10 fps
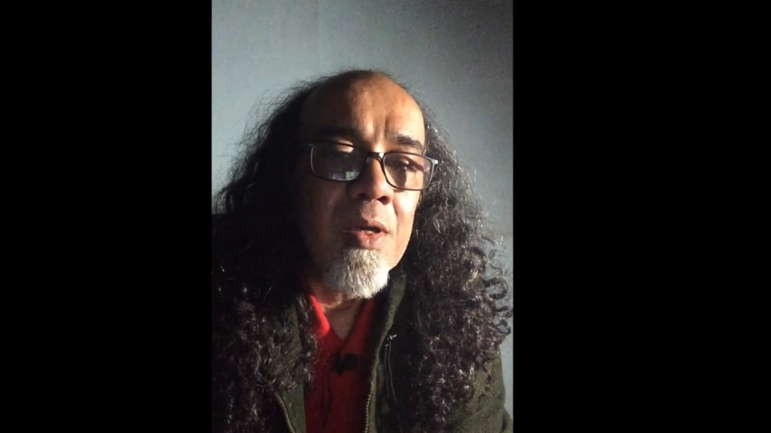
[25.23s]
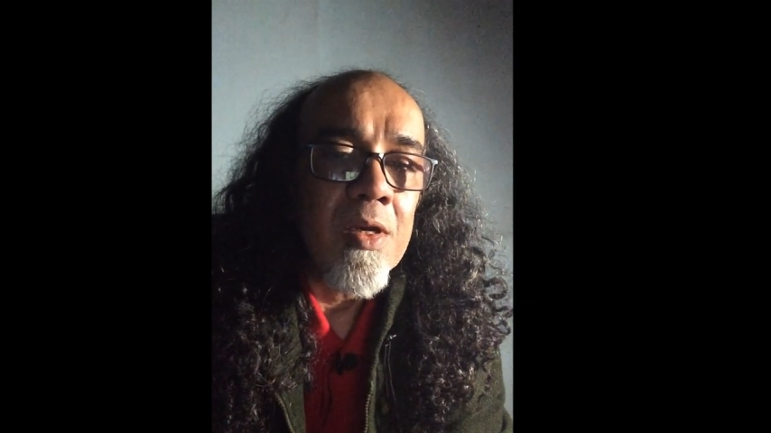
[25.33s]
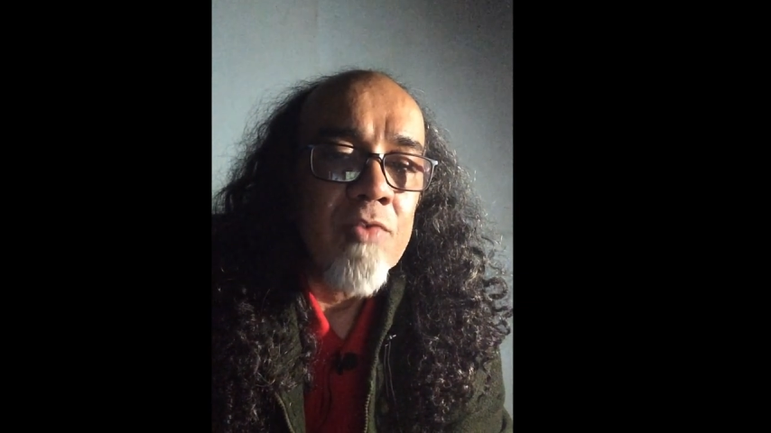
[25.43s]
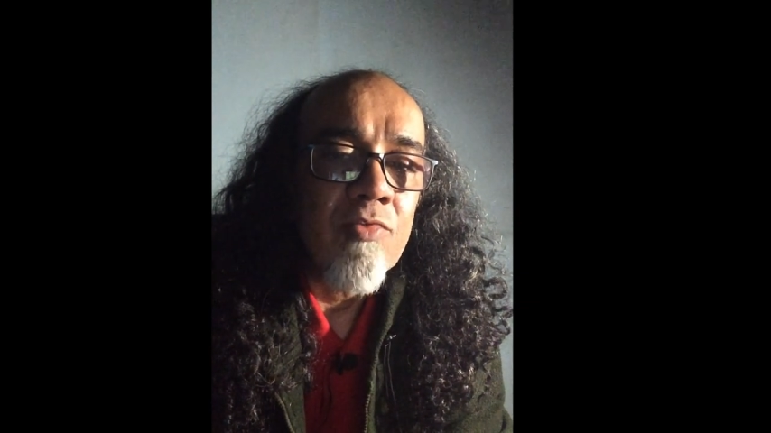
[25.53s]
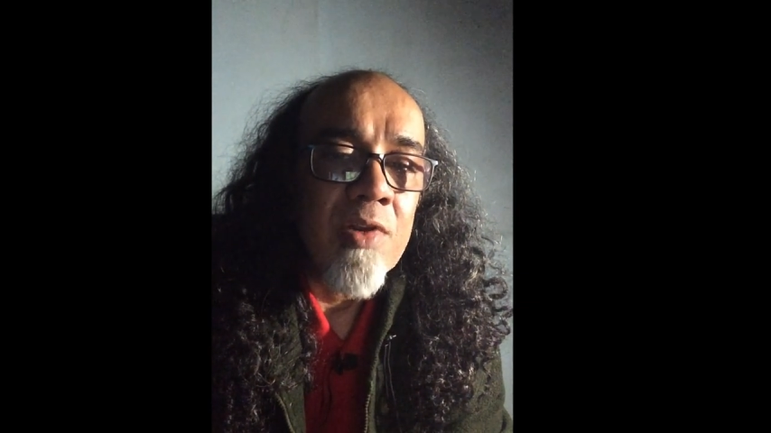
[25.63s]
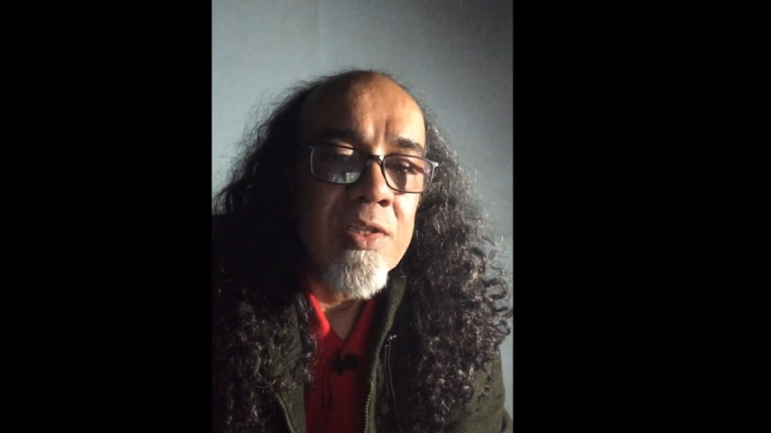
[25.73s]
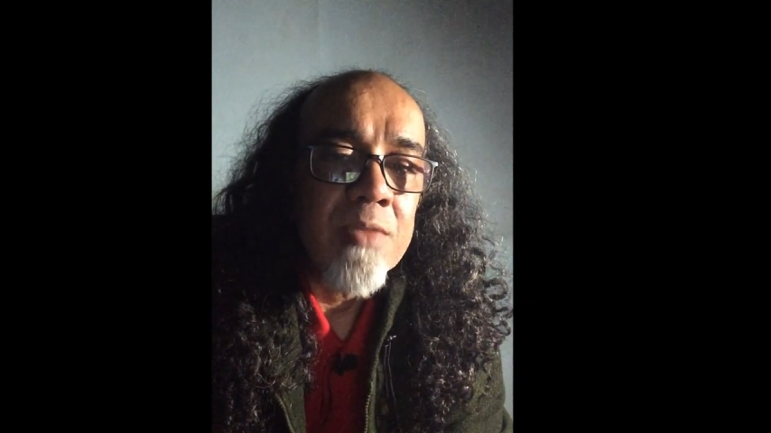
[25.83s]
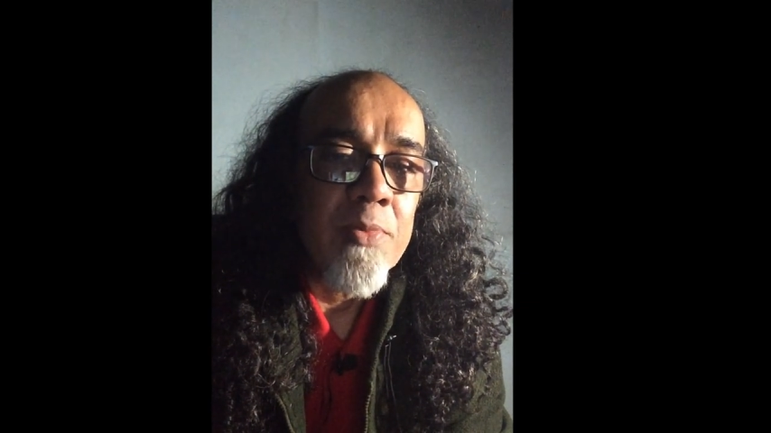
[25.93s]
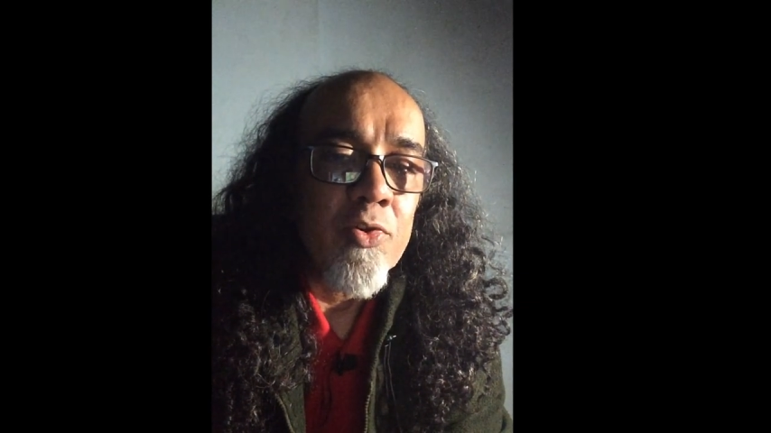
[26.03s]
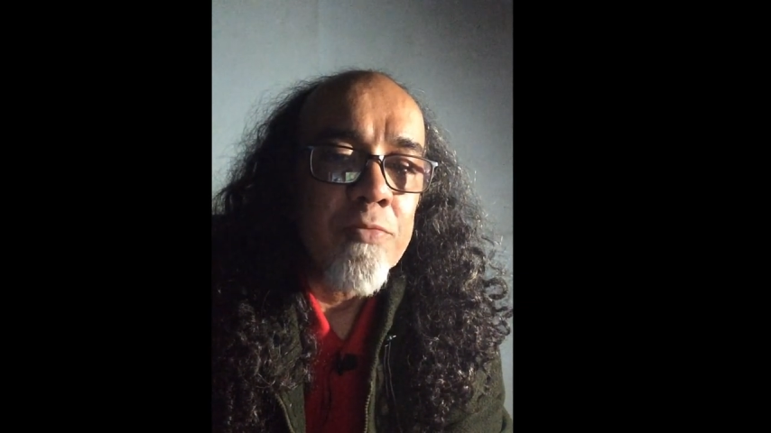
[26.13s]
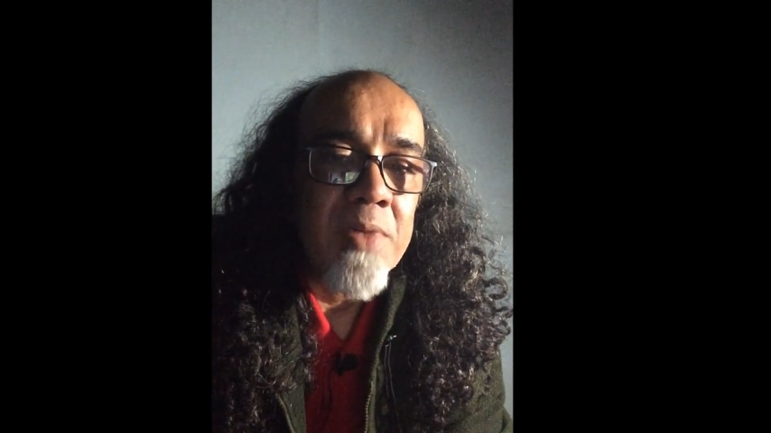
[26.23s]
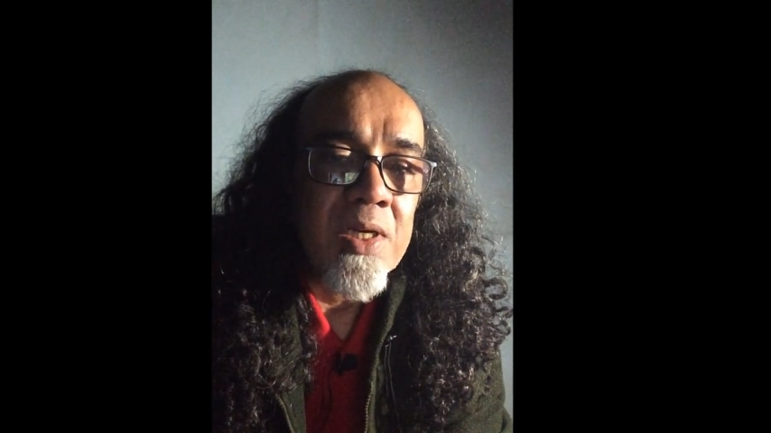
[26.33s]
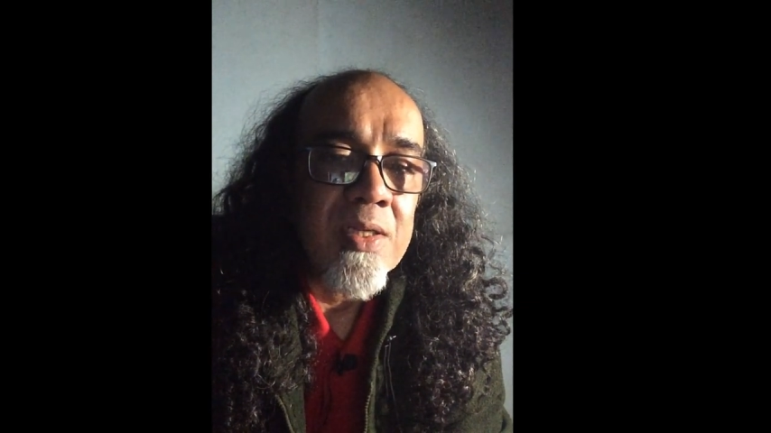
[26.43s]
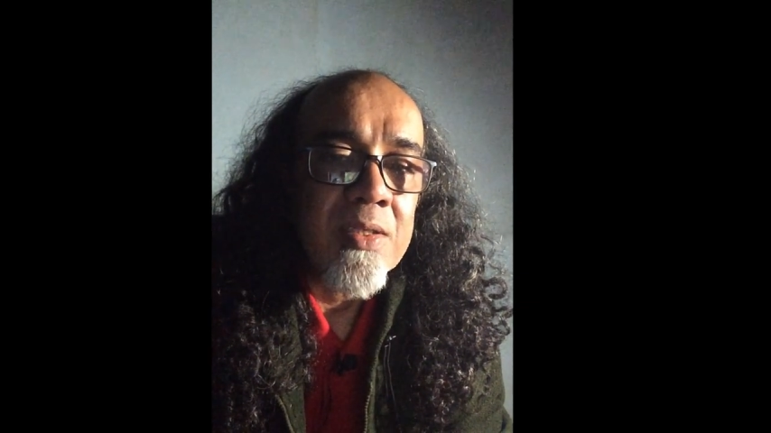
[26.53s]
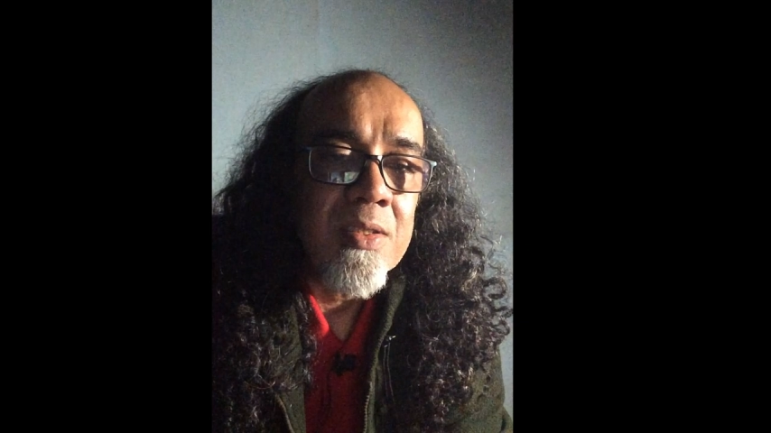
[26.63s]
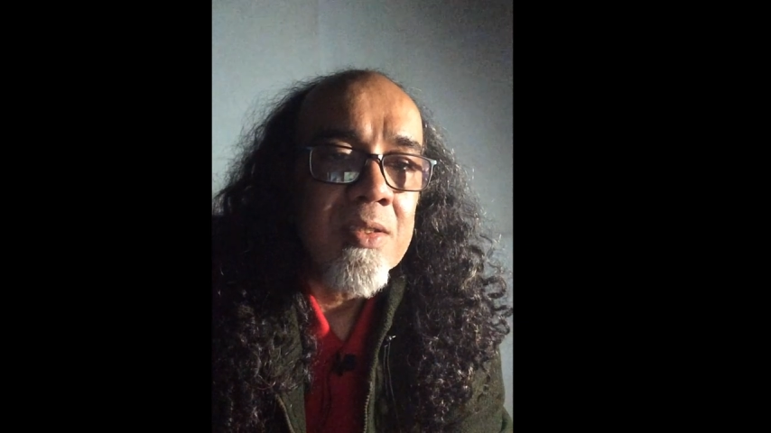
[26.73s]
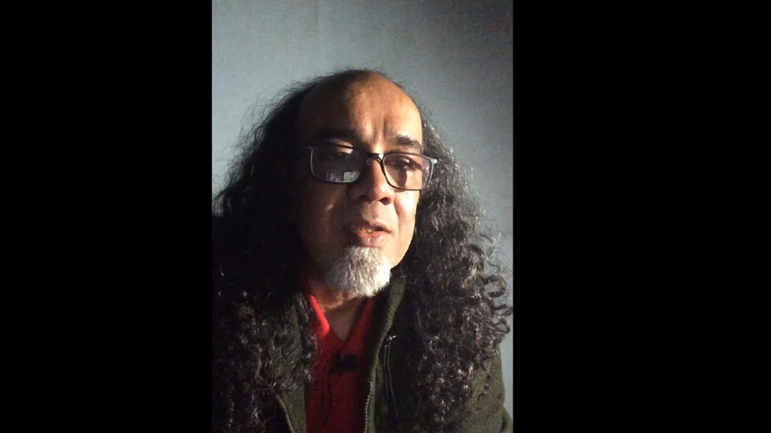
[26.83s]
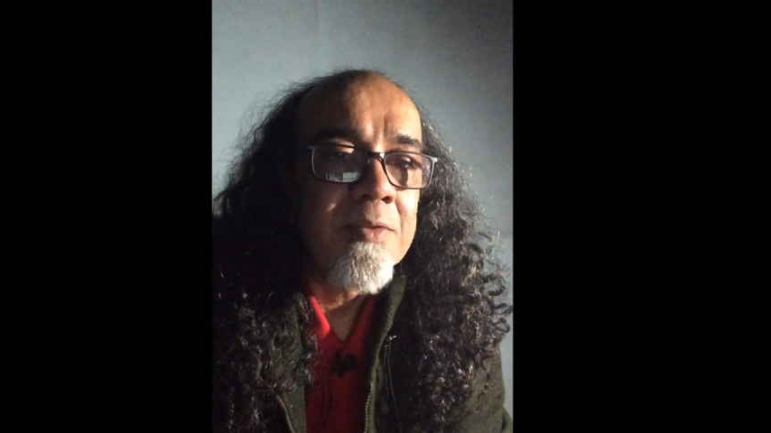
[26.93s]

her transport pass.